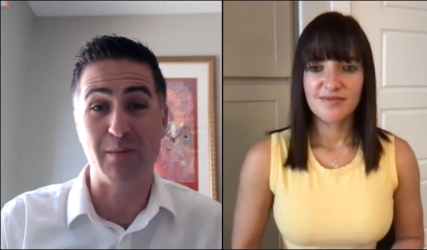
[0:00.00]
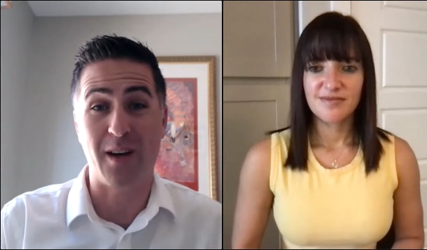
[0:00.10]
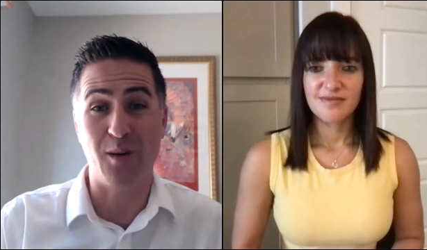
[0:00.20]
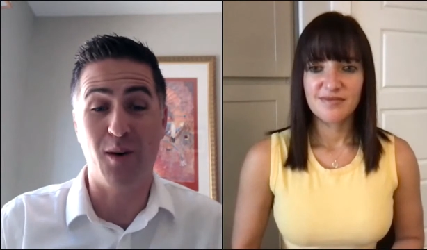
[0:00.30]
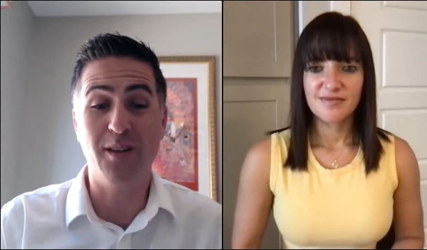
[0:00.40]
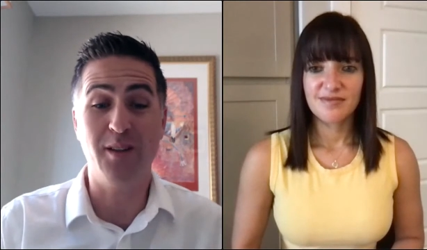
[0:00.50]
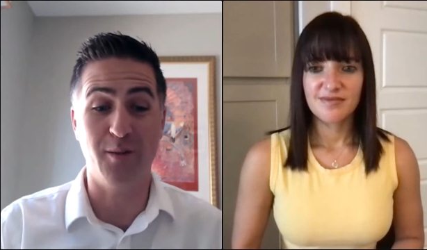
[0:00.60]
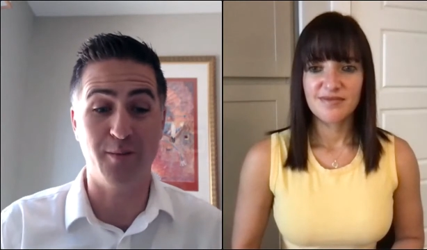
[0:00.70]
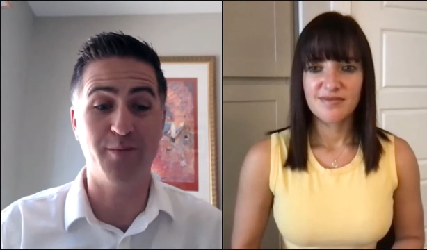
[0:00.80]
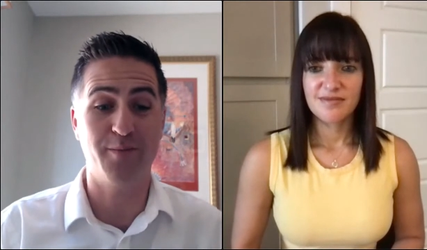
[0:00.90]
Speaker 1: how you want to.
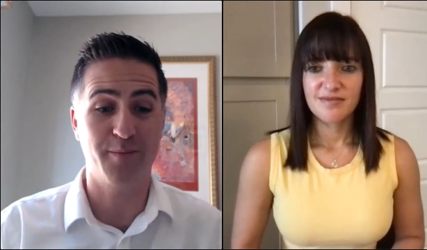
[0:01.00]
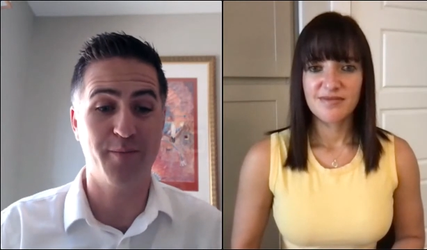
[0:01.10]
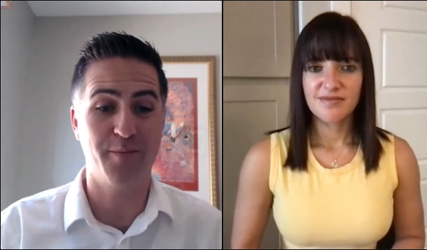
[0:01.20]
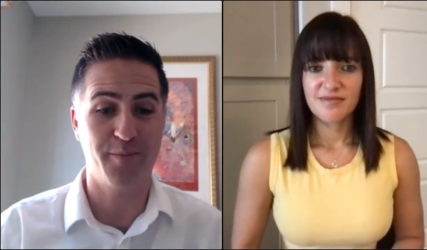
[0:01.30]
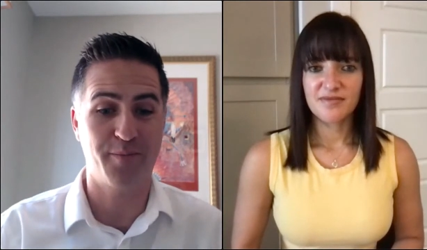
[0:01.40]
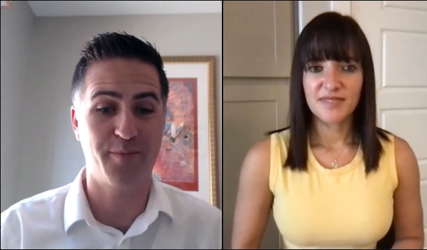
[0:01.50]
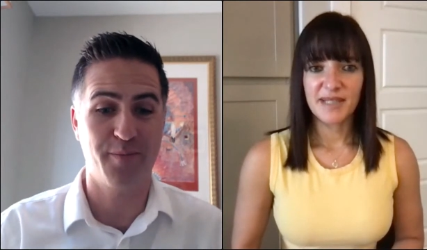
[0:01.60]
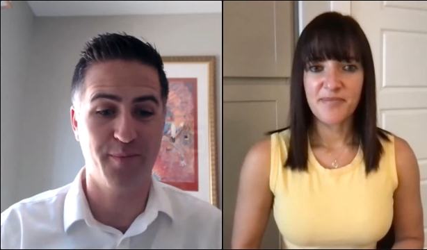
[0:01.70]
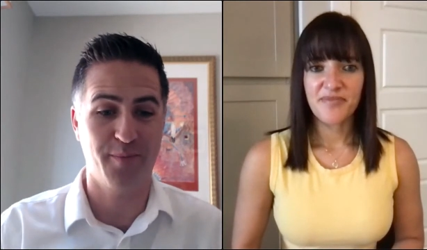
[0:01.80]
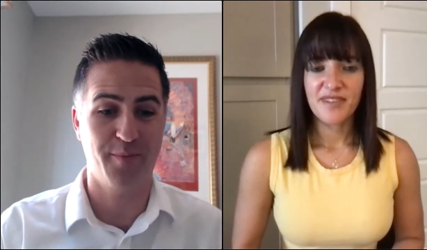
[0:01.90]

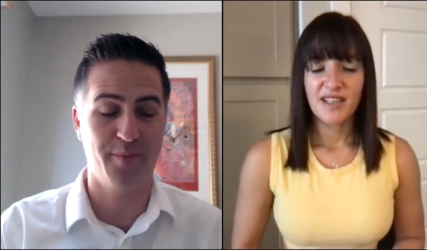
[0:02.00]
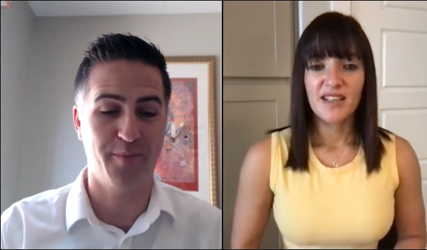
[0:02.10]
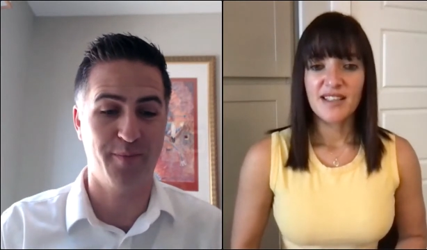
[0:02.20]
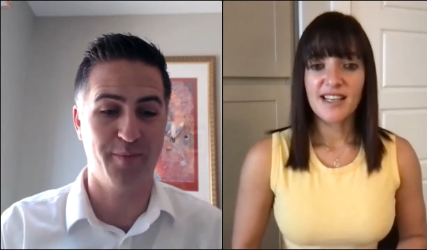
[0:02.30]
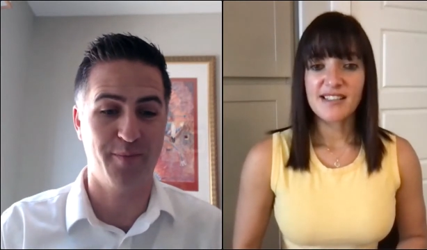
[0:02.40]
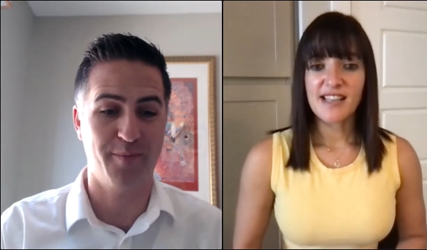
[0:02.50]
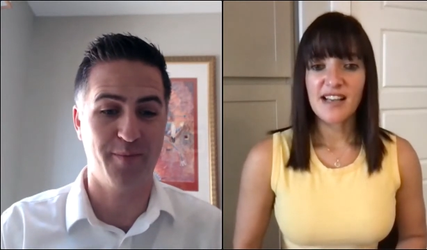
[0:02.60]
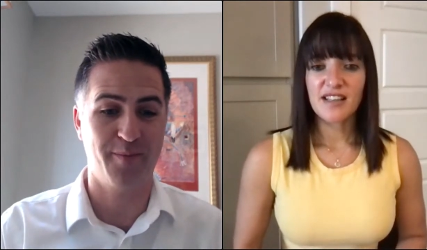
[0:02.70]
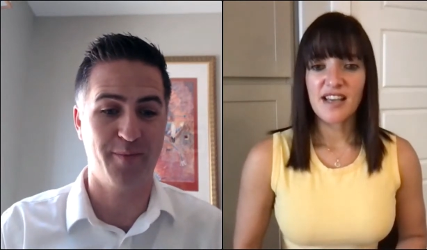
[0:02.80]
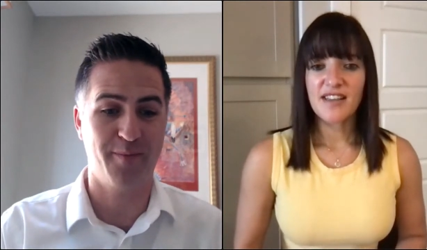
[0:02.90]
Yeah.
Speaker 2: Yeah,
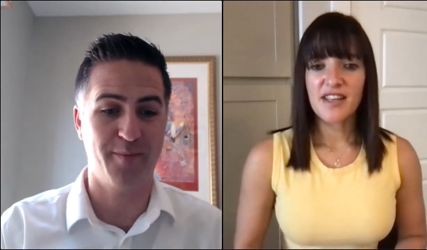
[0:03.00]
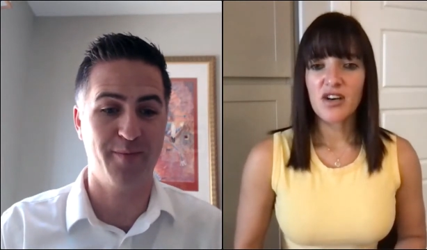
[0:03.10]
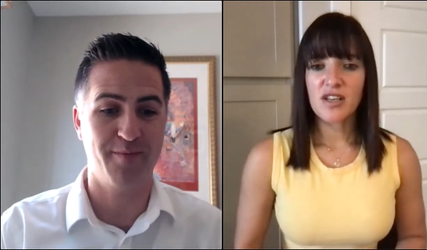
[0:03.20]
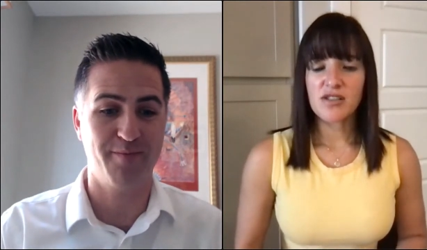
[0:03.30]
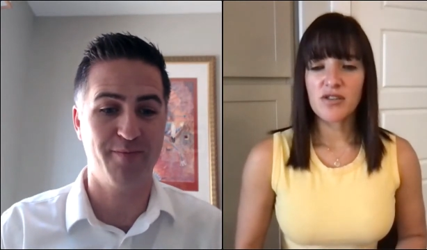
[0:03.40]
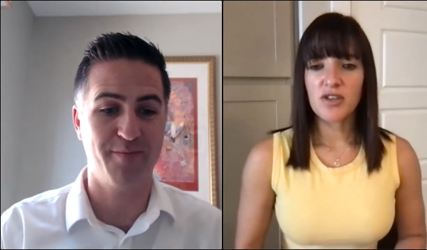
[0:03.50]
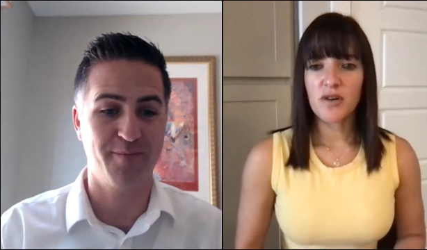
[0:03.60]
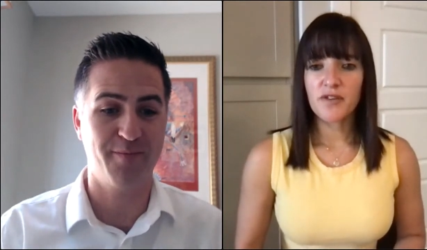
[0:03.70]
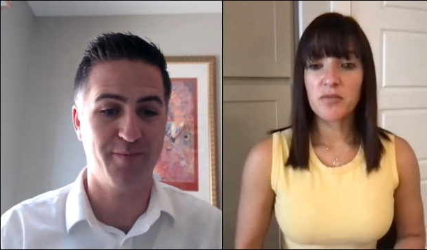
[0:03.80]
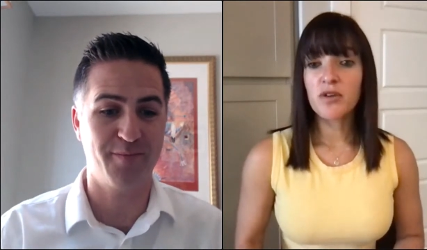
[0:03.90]
exactly. And then also, you know,
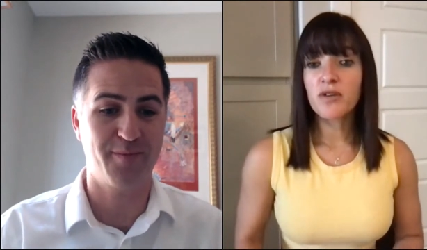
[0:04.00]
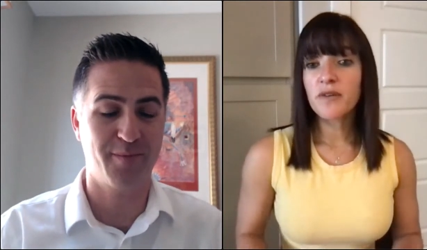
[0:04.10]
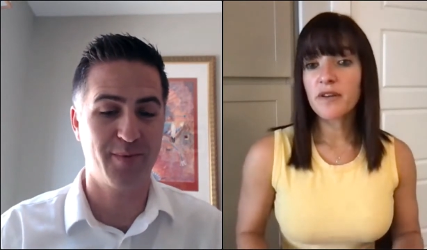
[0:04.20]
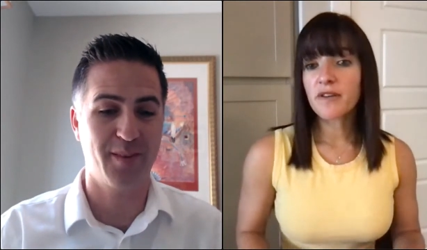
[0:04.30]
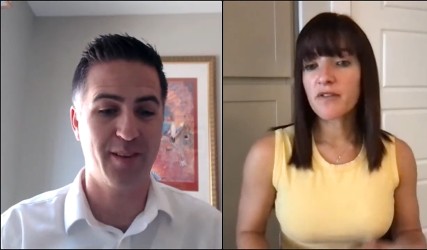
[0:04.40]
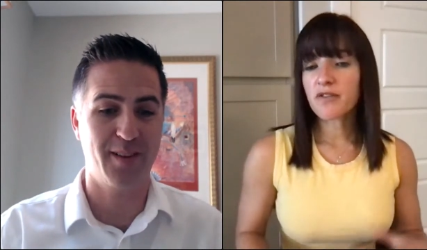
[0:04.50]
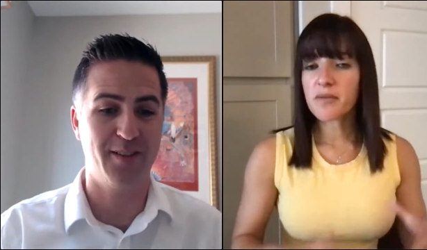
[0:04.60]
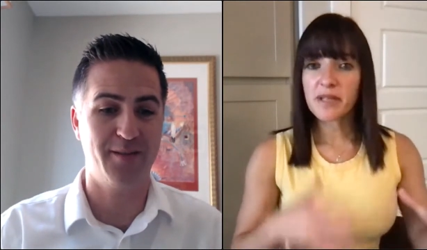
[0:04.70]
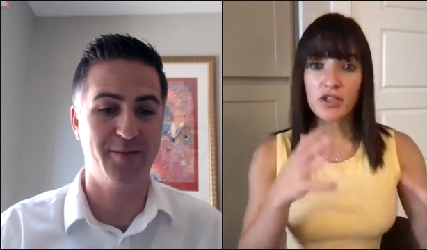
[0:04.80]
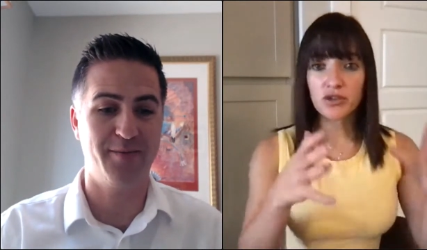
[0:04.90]
if you're moving from like your
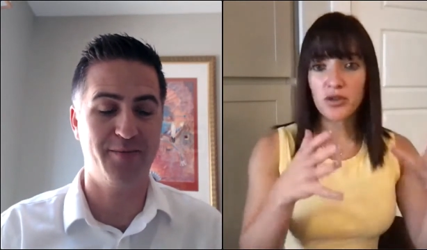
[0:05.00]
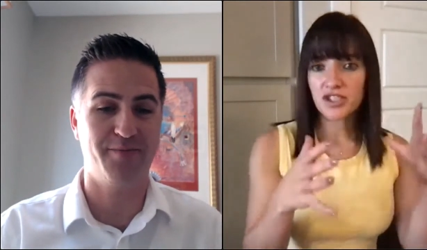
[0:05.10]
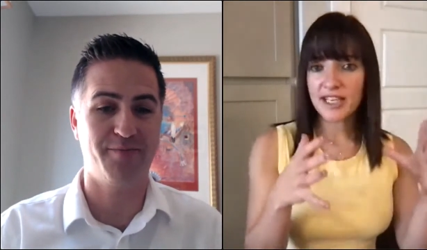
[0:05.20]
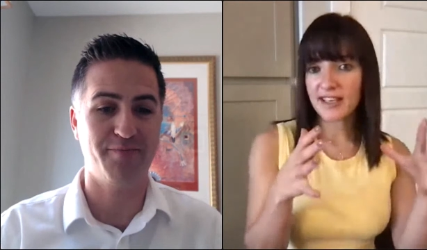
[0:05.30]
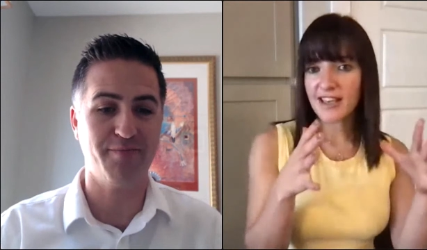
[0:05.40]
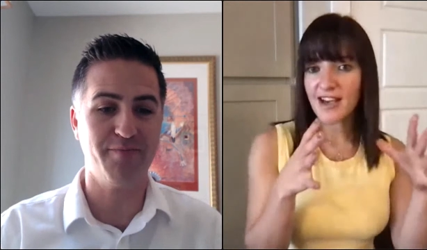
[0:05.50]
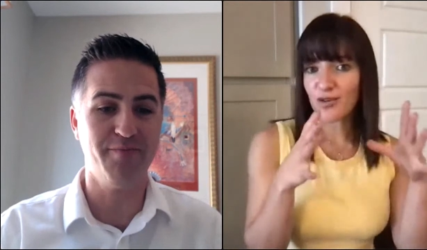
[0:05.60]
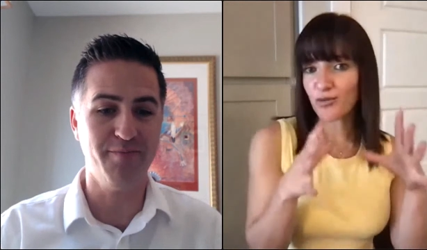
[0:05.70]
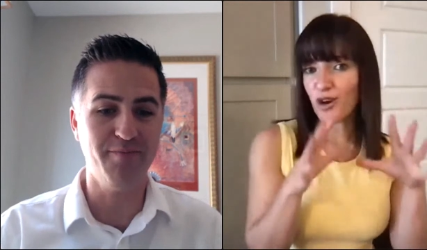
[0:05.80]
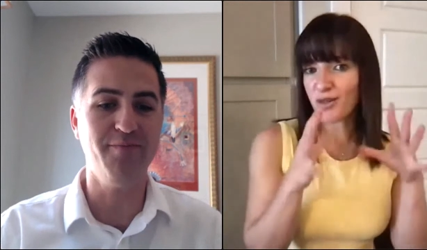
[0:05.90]
trust checking
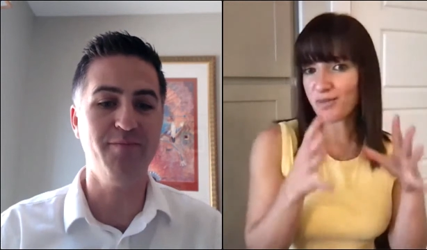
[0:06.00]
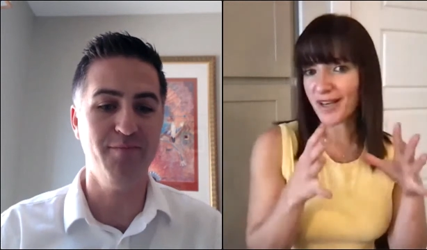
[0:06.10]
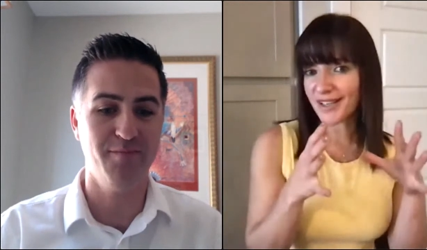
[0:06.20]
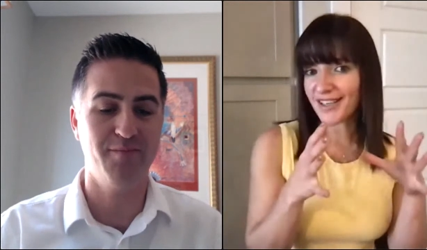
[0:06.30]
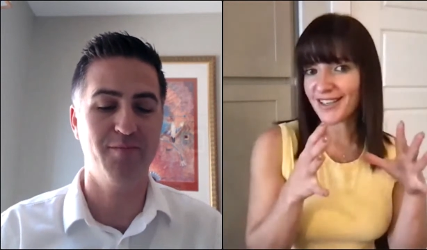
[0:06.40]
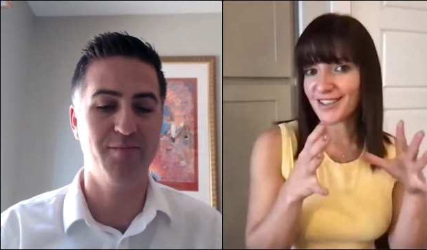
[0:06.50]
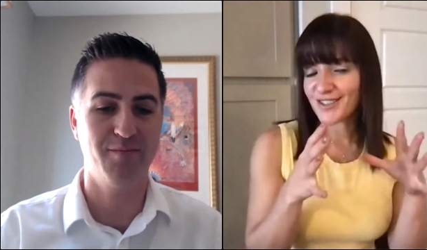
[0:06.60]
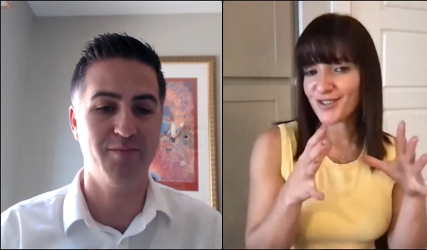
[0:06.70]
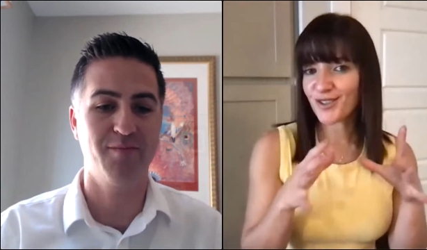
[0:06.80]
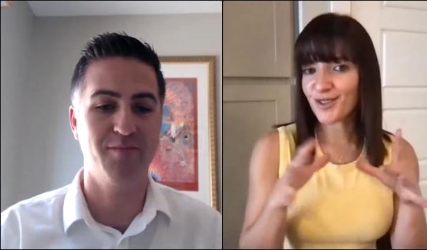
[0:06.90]
account Roth bucket
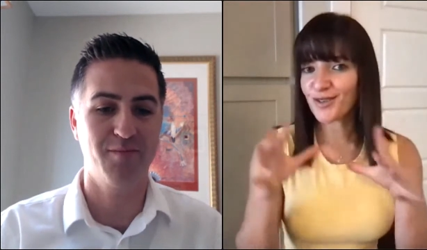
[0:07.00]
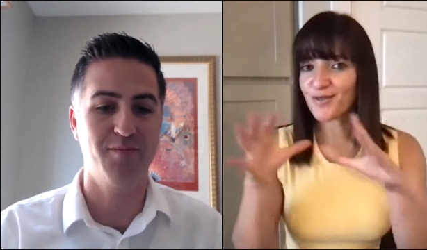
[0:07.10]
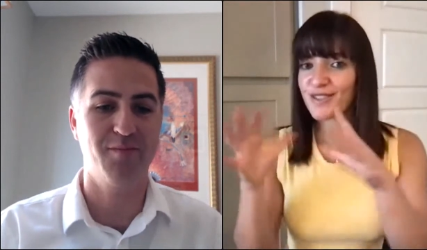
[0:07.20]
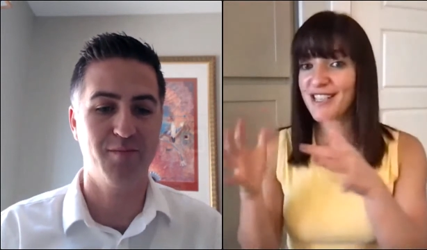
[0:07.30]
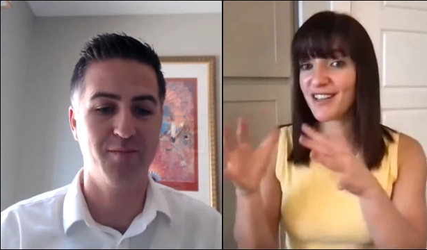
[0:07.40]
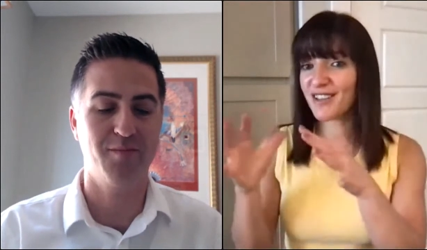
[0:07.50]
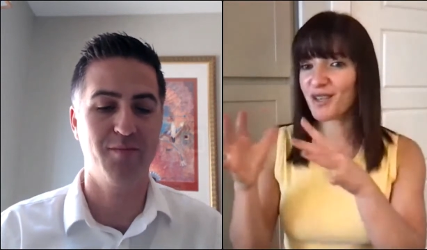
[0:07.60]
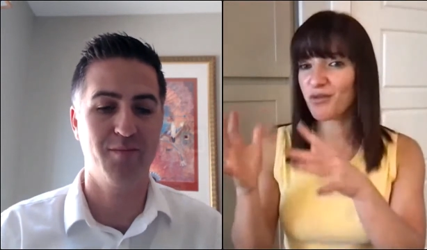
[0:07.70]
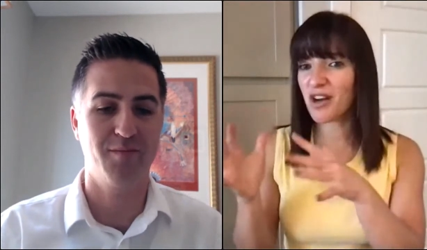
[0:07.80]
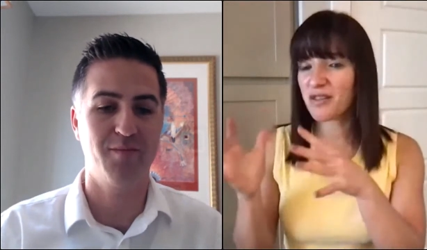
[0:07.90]
to your
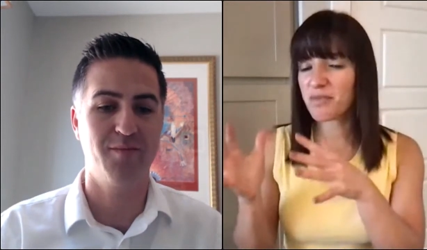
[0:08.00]
Fidelity Roth